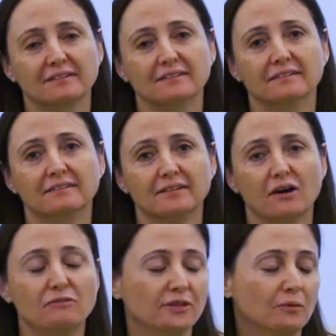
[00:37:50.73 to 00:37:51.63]
And
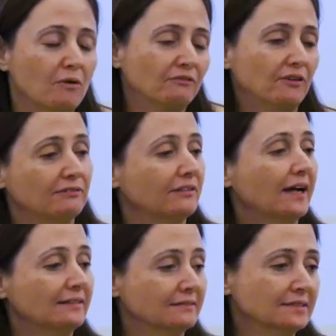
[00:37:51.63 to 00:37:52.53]
hopefully it won't fall
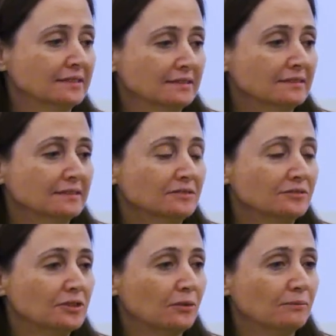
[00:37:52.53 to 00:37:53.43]
flat.
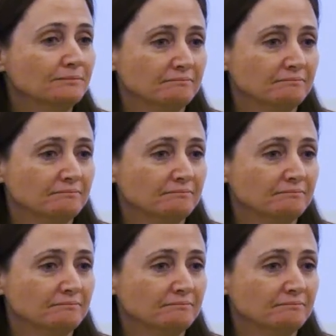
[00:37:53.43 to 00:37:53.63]
So,